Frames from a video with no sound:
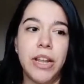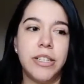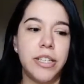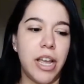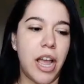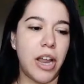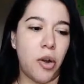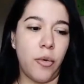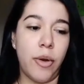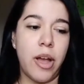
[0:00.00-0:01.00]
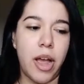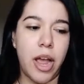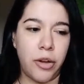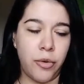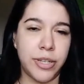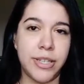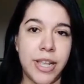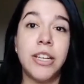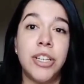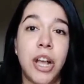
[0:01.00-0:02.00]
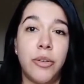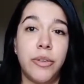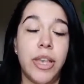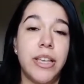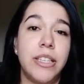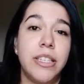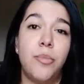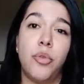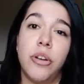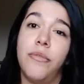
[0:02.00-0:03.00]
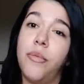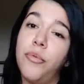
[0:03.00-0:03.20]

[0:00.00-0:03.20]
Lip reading: See, I noticed that gel is more